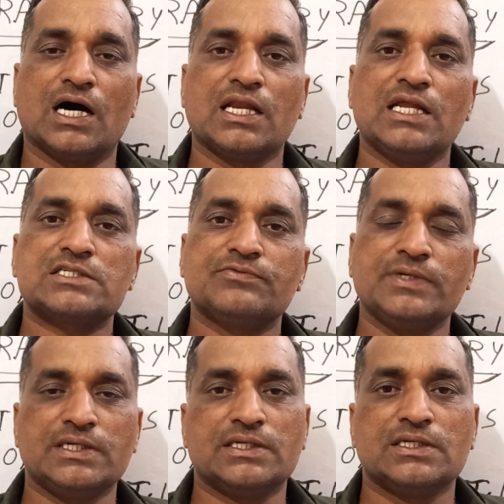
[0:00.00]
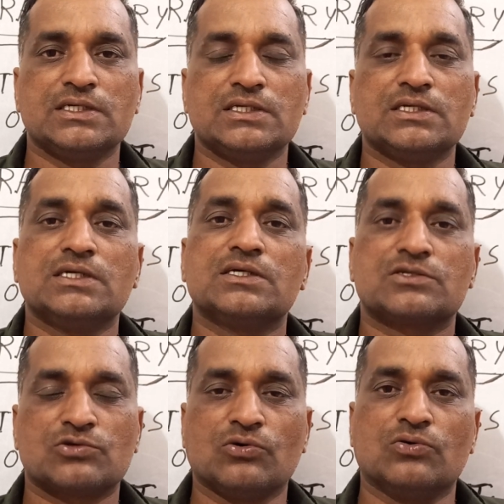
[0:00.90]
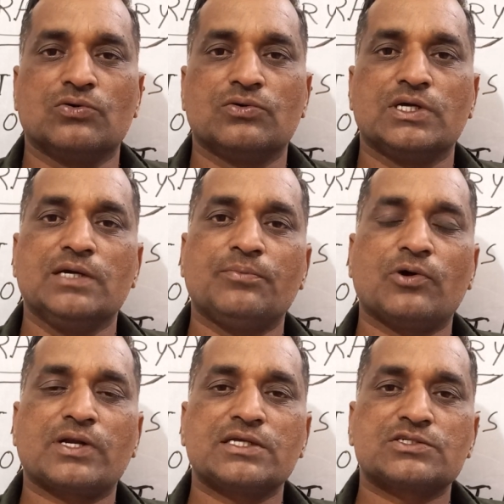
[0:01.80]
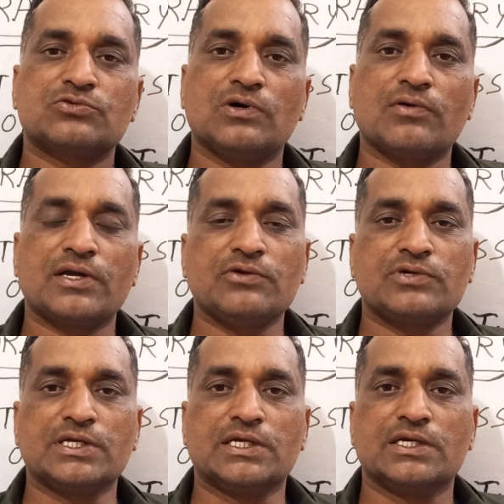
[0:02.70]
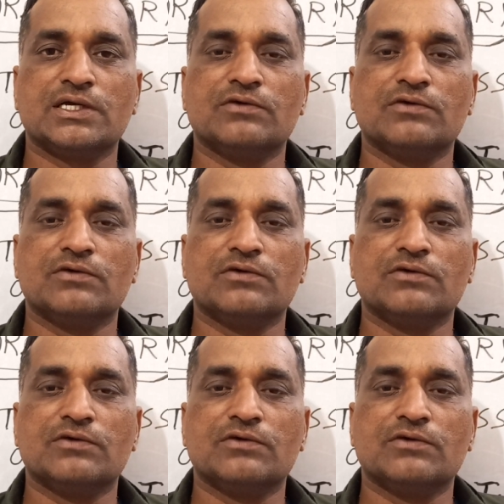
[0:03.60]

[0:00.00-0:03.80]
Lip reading: Unless we show importance to our duty,